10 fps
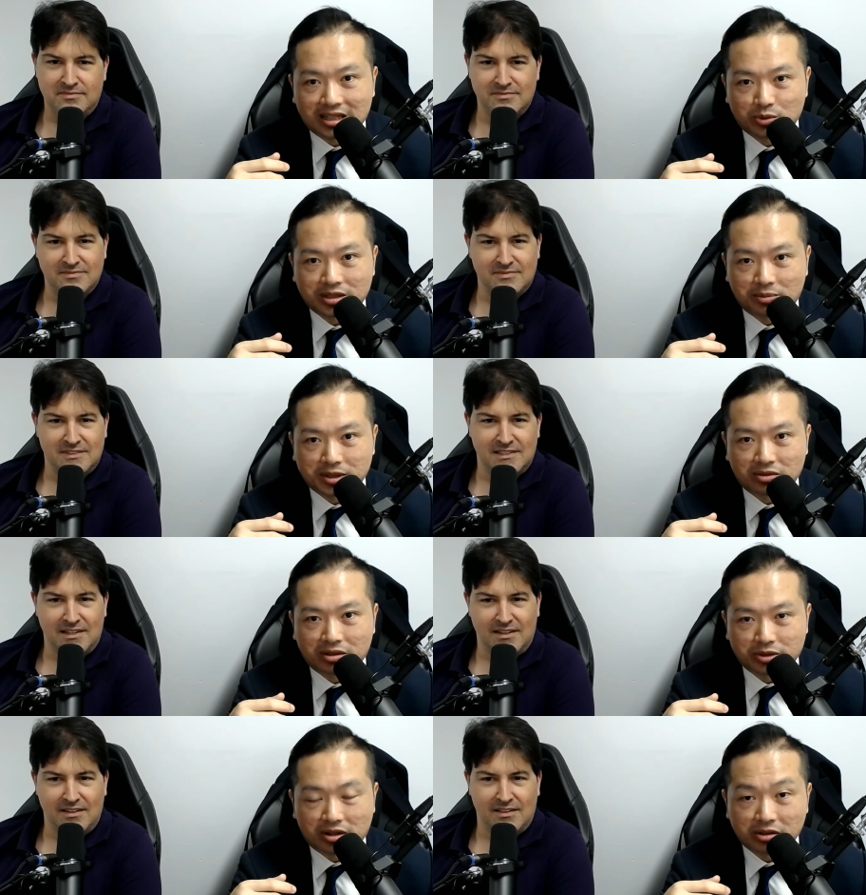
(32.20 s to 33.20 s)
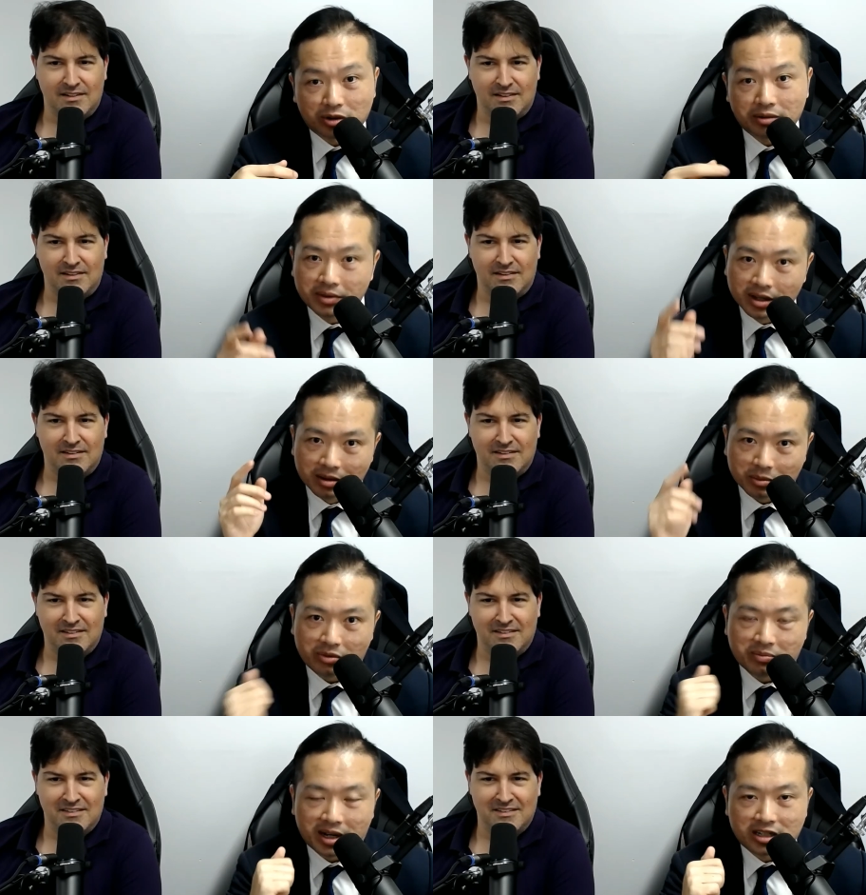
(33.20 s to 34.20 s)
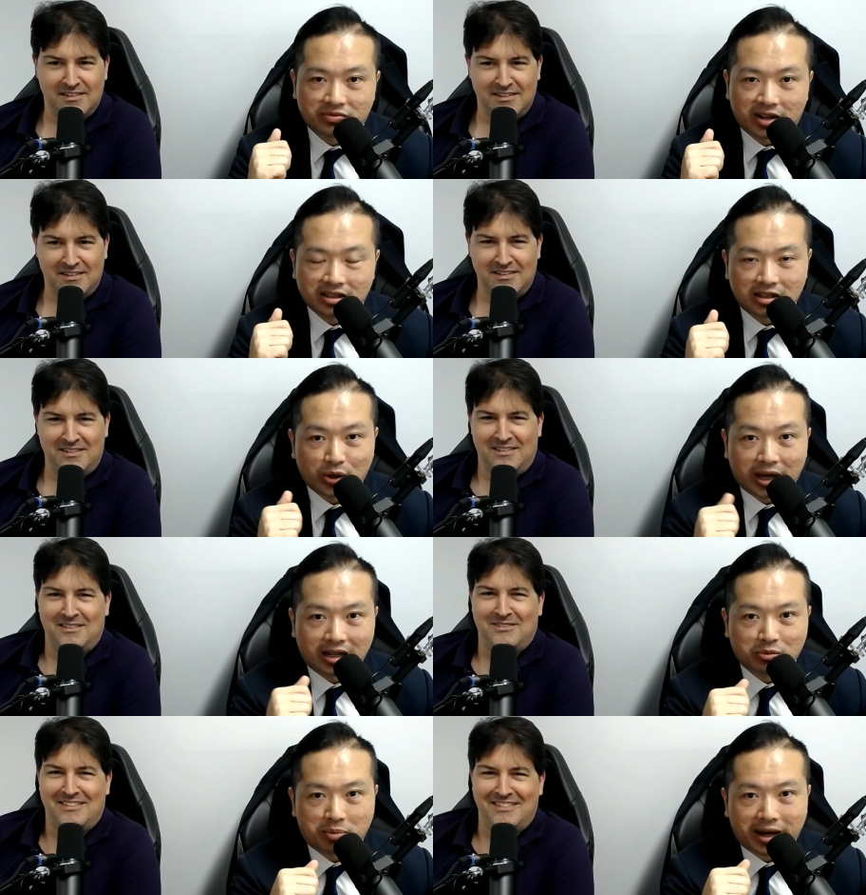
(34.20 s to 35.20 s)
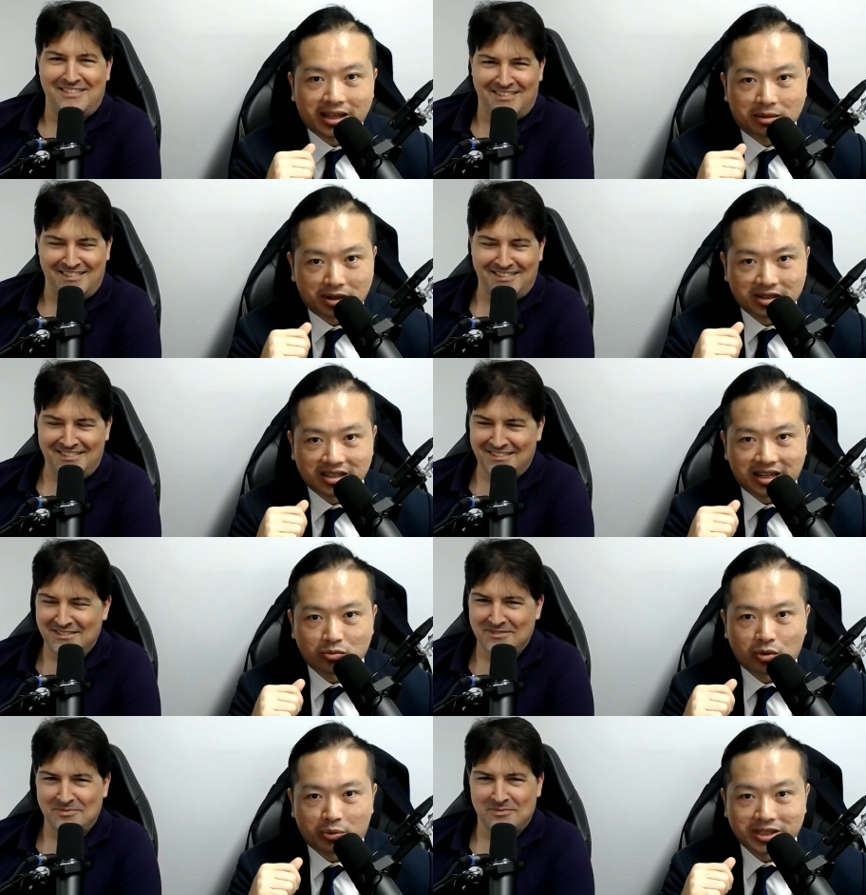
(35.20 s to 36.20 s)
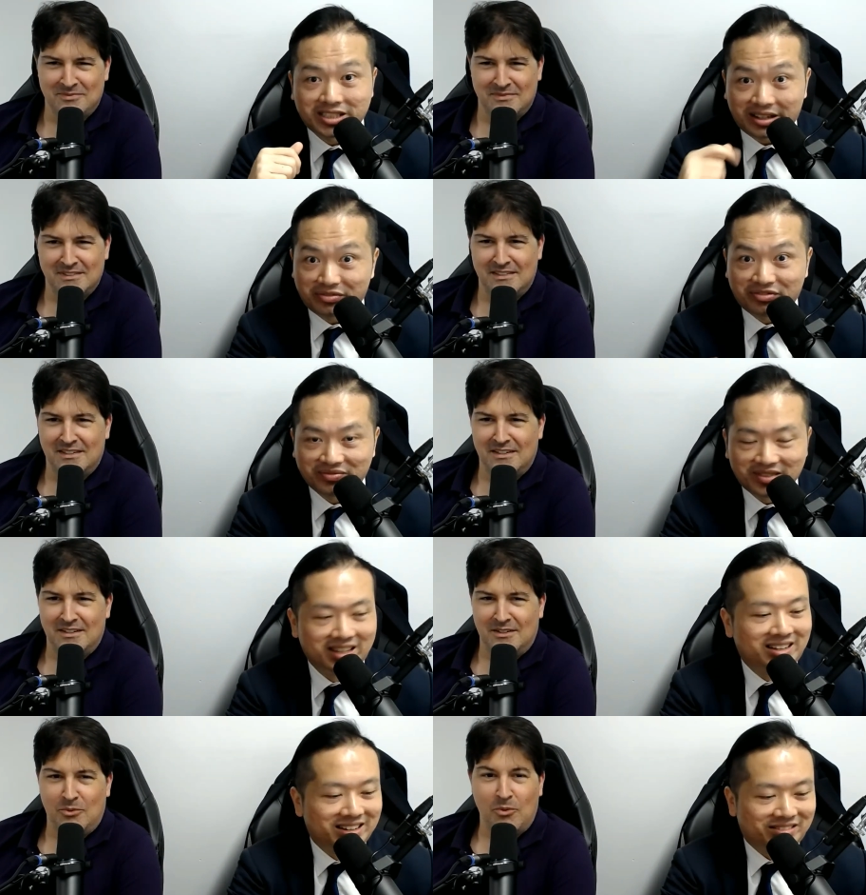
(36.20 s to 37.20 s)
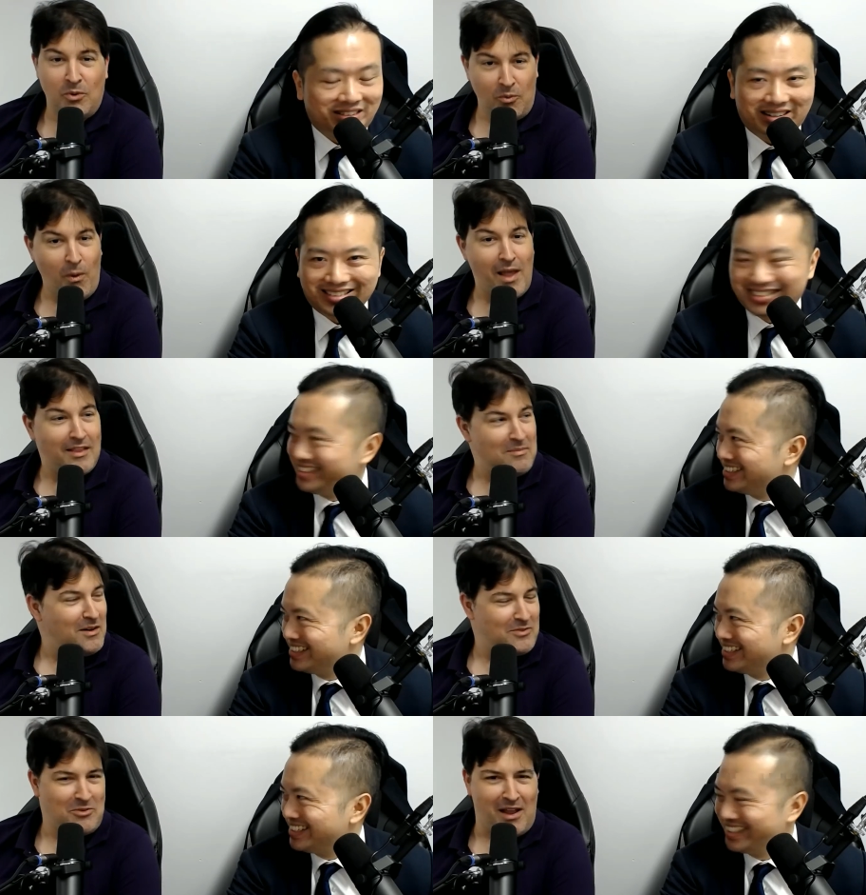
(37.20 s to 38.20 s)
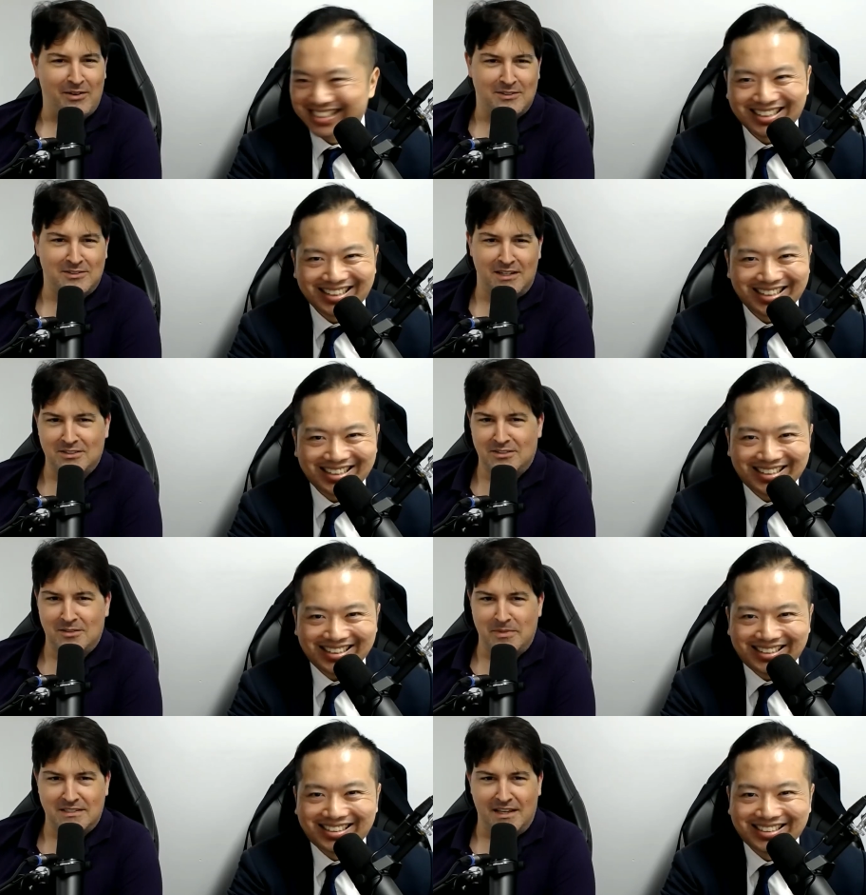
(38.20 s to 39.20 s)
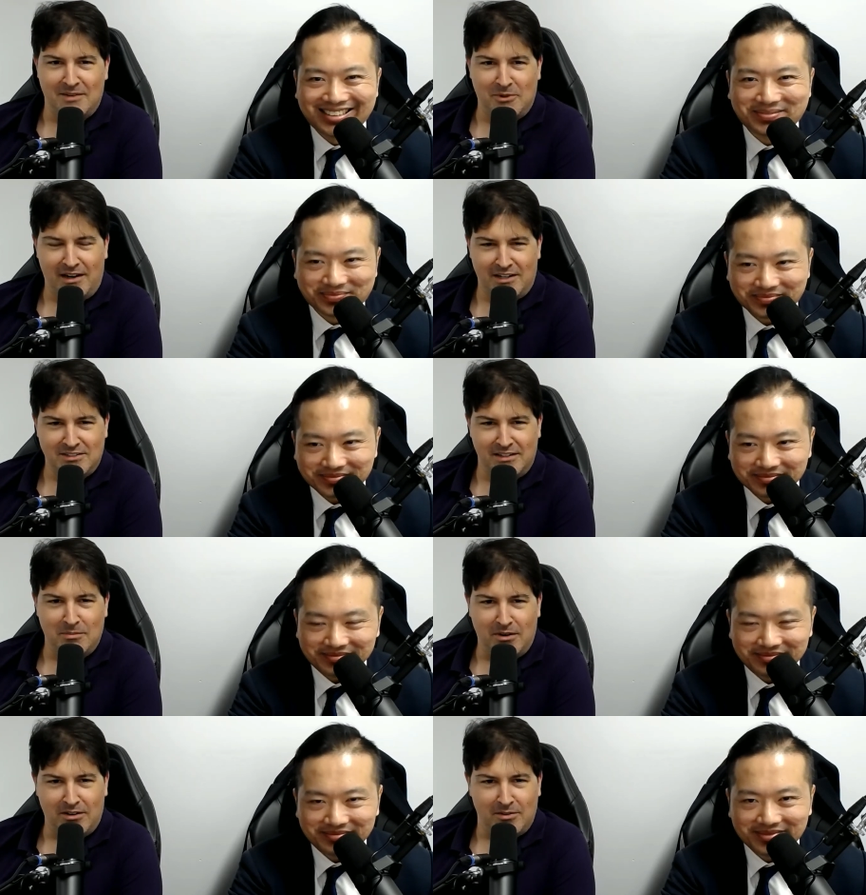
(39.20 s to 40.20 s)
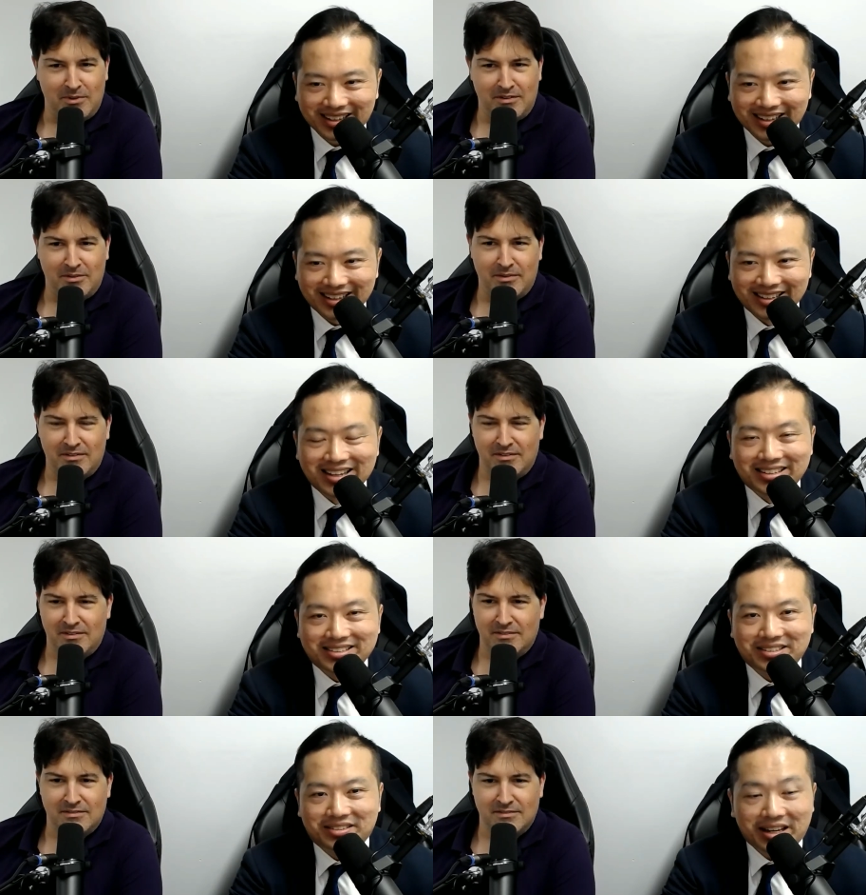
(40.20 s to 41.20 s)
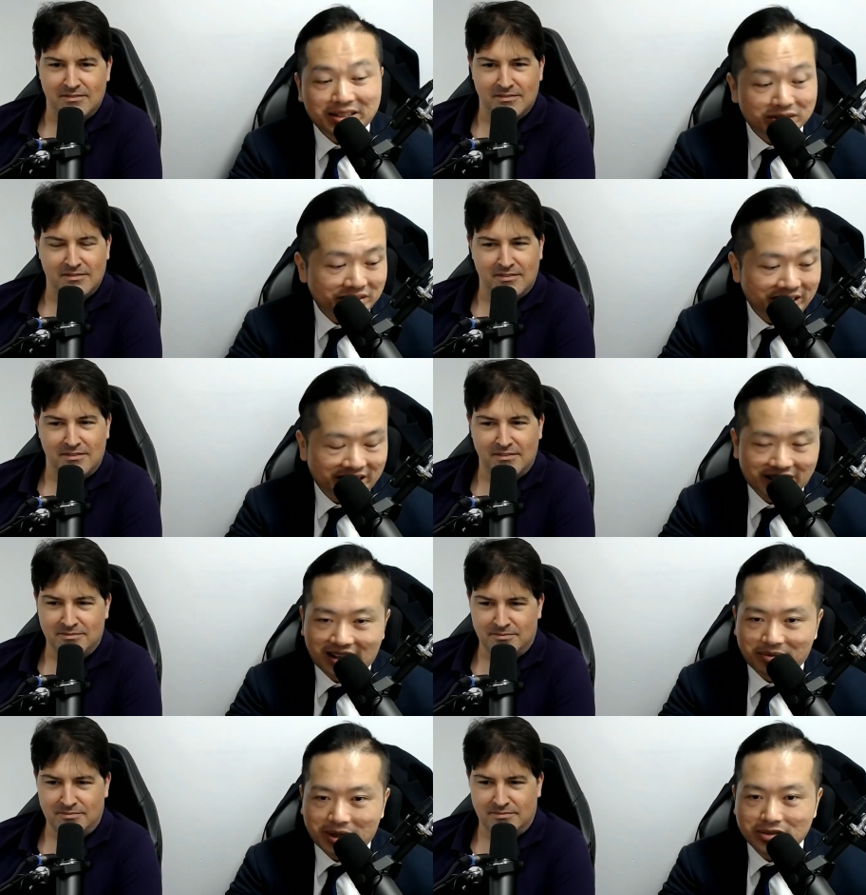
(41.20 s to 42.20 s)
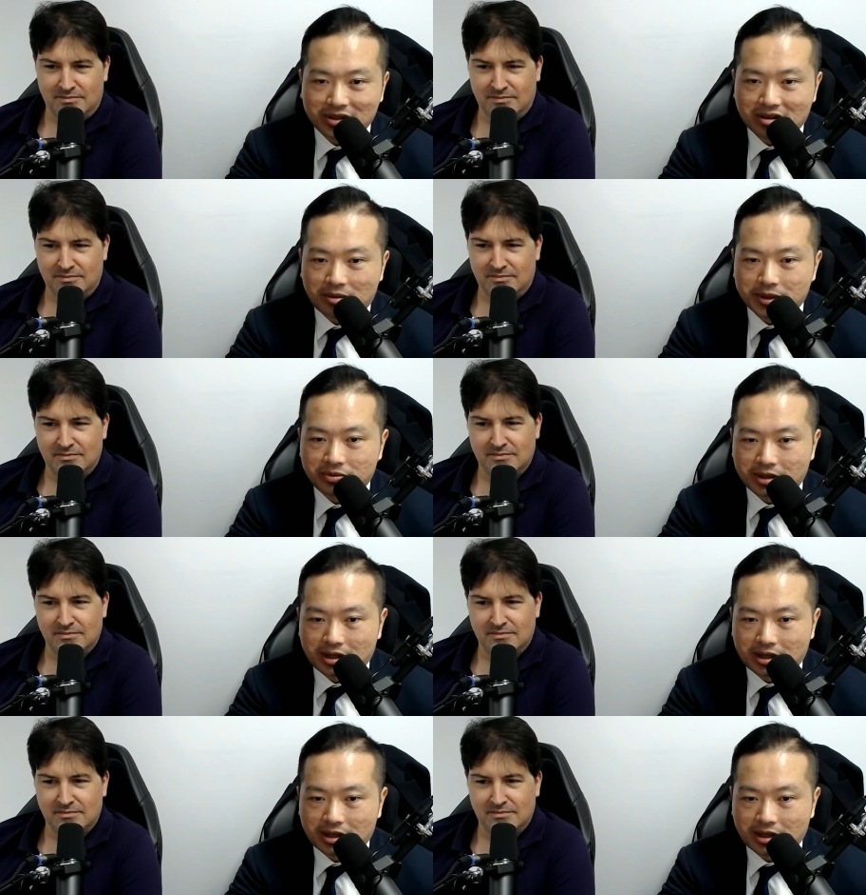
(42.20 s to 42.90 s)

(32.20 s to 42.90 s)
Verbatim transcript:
Speaker 1: week's episode, he was on the run, but we managed to finally locate him. We're back in the bunker again where we're safe.
Speaker 2: Well, right? We're well above ground. It's it's to be said. We're not actually in a bunker.
Speaker 1: But, uh. So thanks for tuning in. Um, thanks for all the comments from the last